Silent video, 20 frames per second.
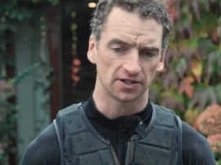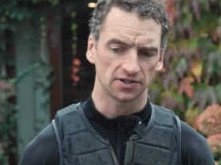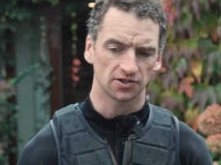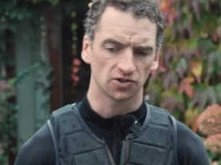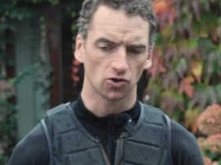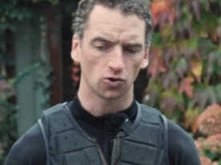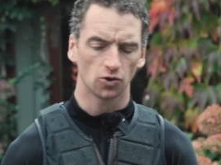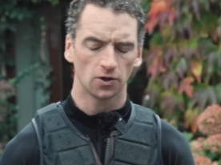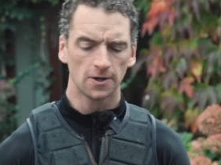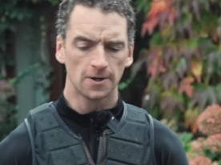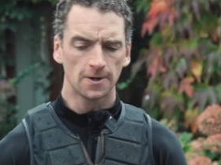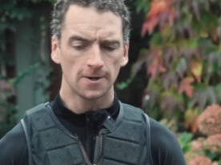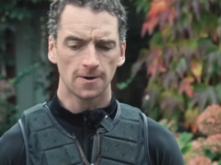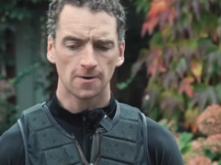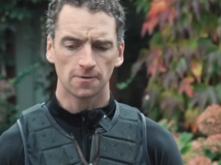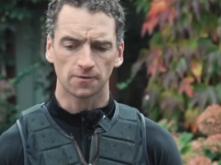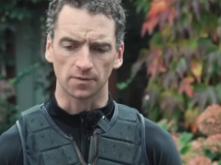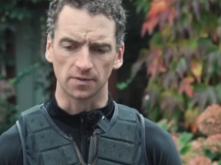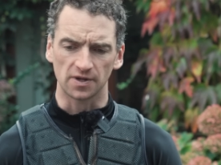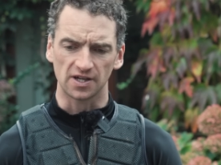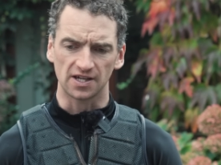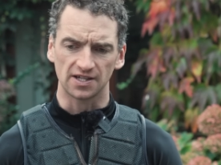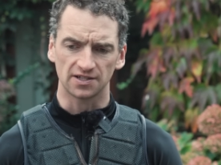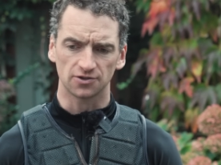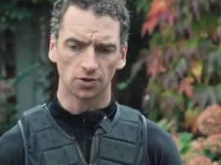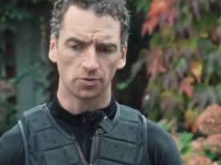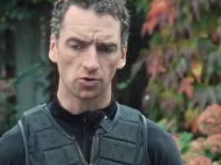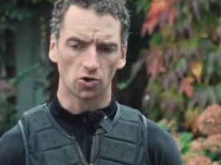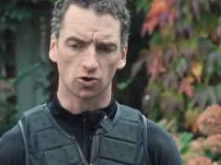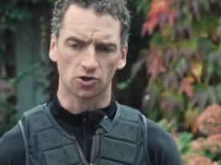So for me, he's
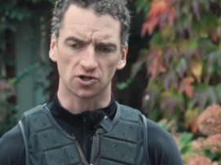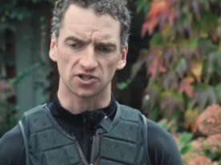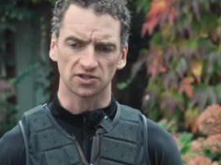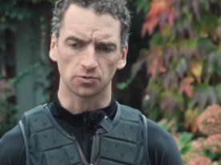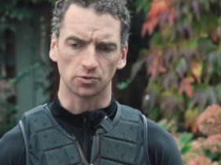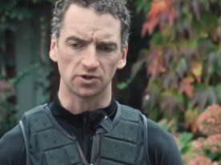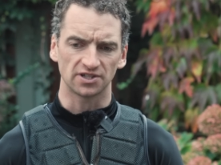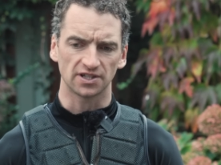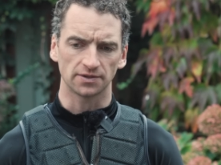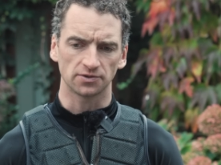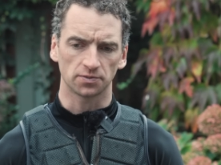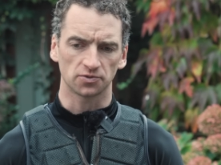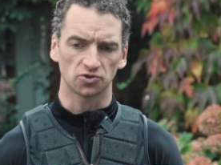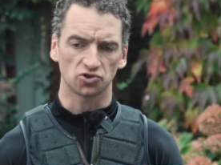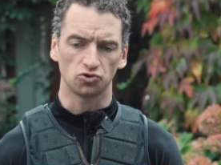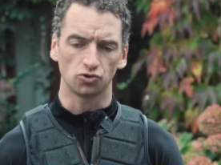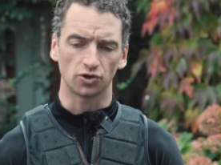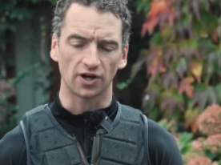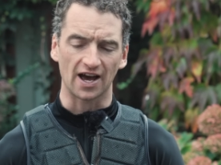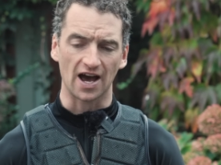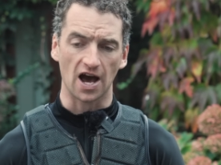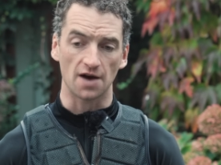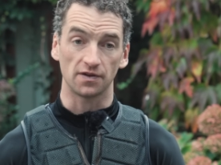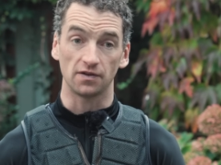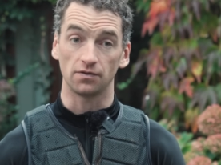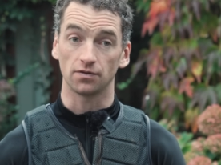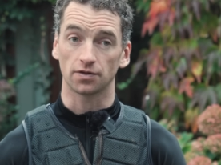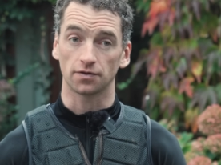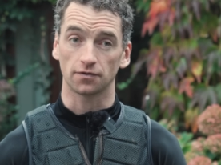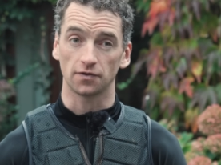going to be a horse that when he steps up to 2.5,
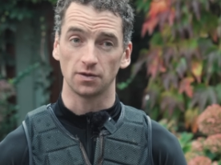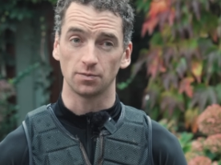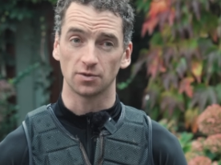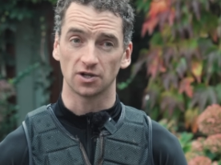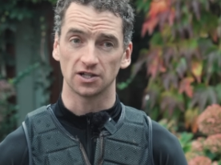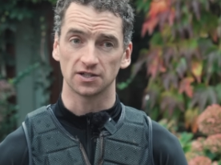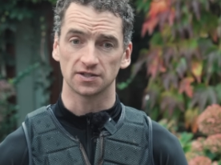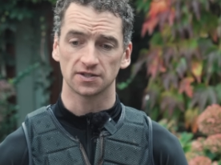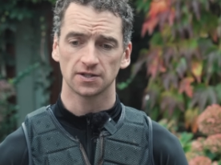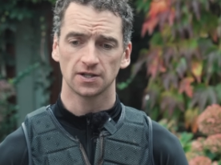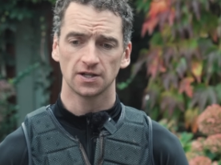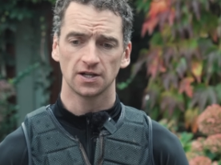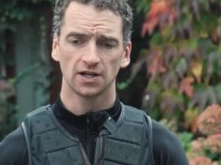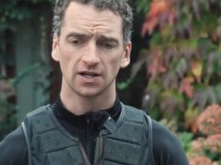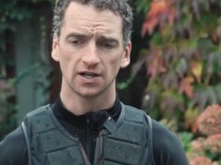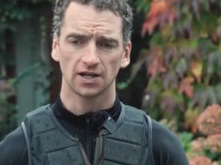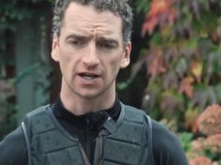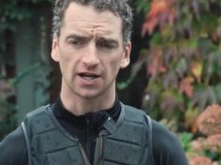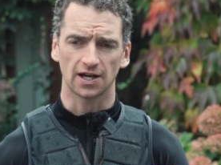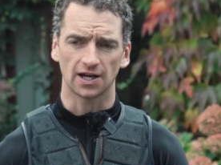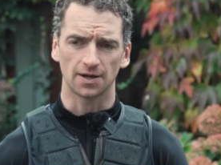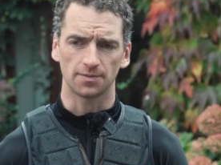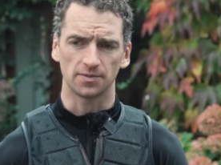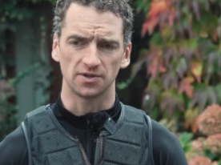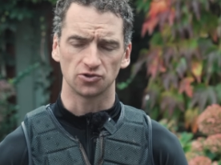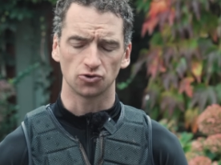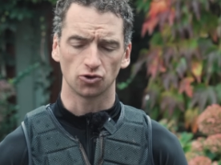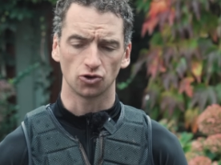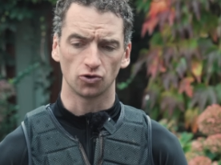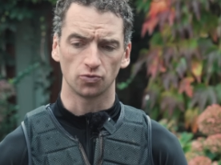even 3 miles,
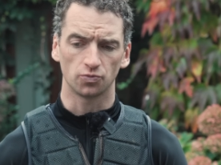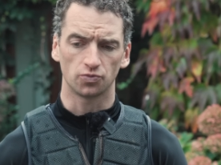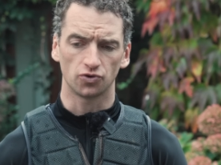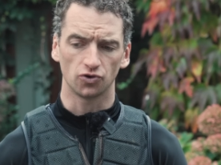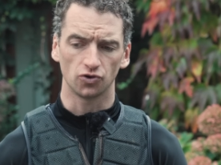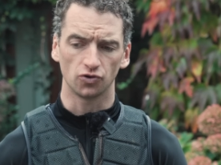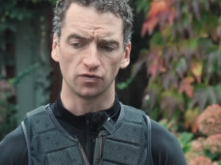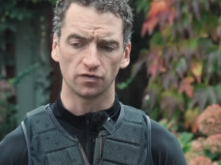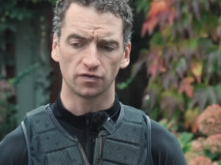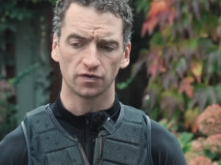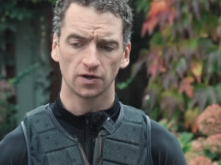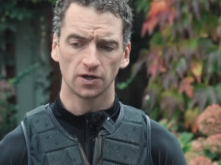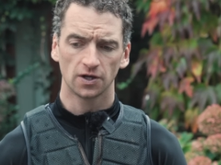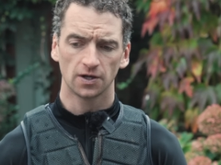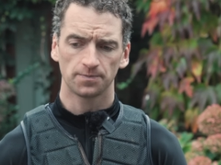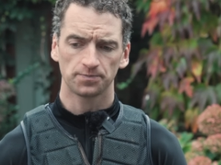he's going to improve.